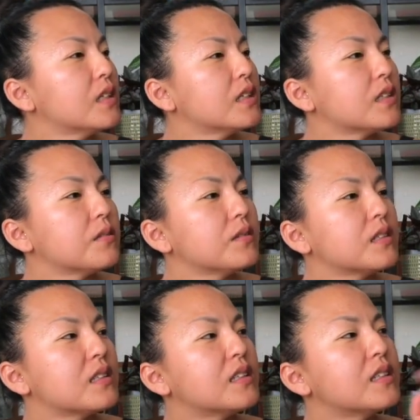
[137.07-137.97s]

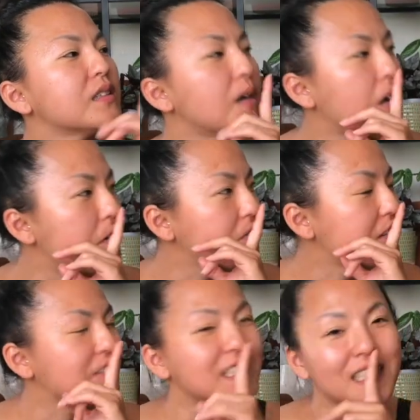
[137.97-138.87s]
What
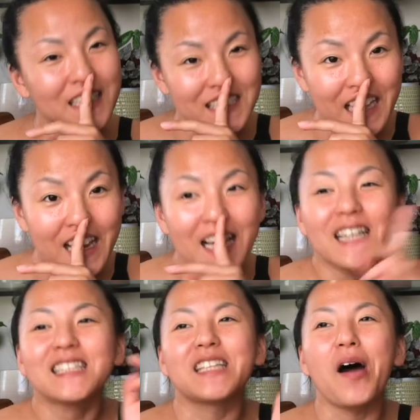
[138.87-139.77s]
I was gonna say,
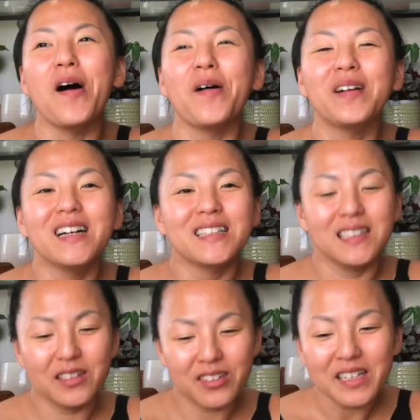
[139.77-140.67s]
so the
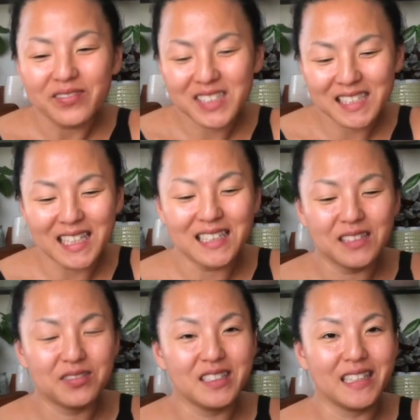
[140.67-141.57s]
thrips
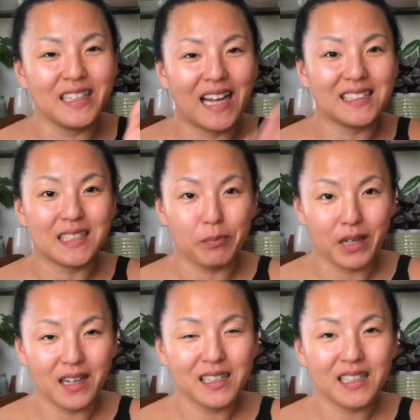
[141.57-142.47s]
is really nasty
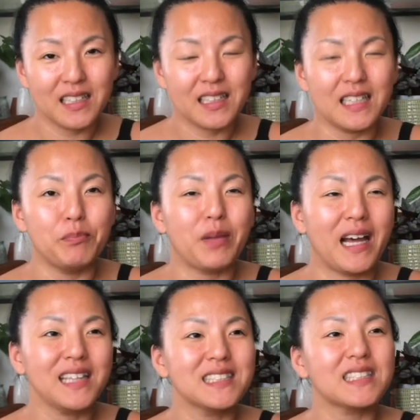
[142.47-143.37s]
bug, it
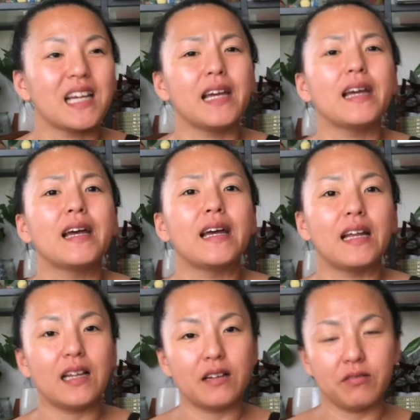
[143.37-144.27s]
pests,
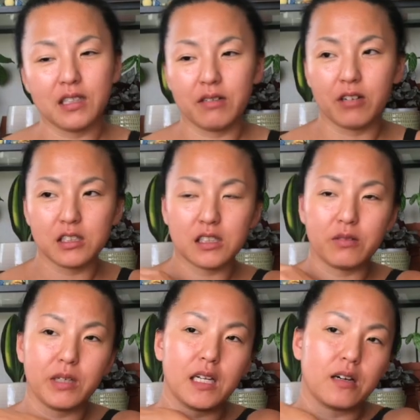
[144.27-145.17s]
and I really want you to
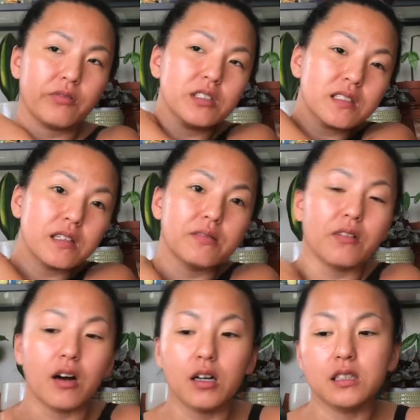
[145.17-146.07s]
be careful. So I
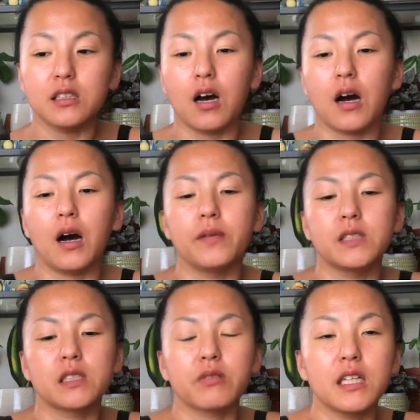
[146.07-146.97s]
want
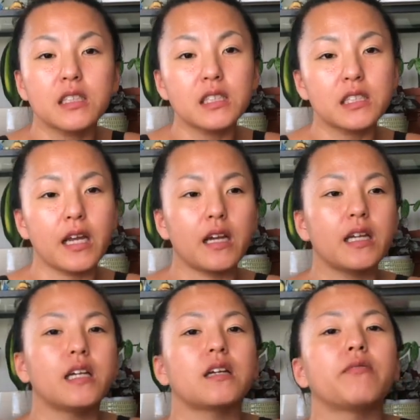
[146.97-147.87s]
just wanted to share
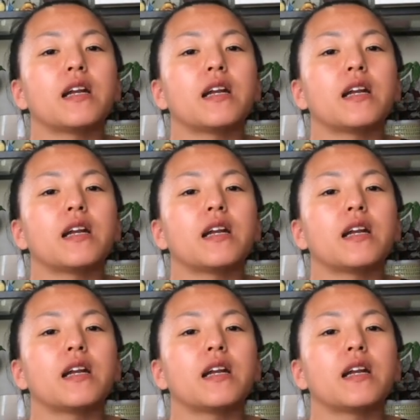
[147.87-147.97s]
here